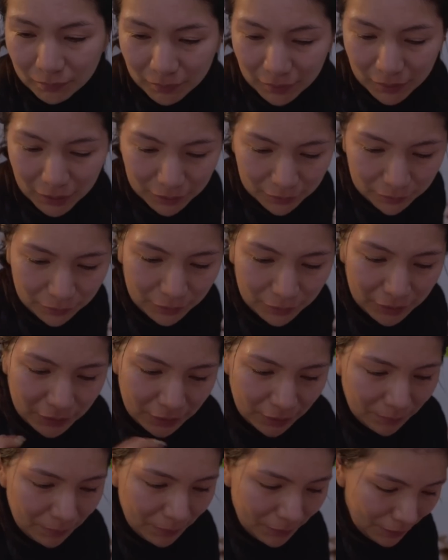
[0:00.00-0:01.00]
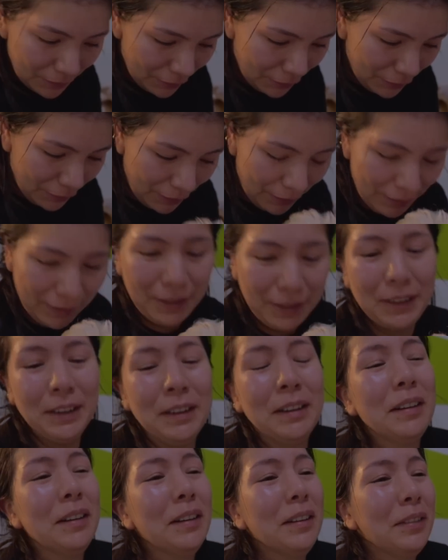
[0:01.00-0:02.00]
Thanks for coming to check it
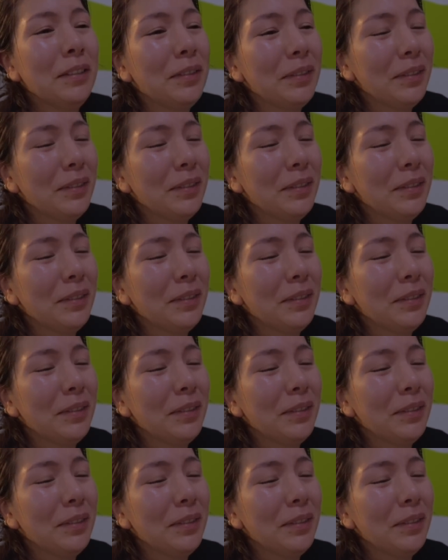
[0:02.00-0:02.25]
out.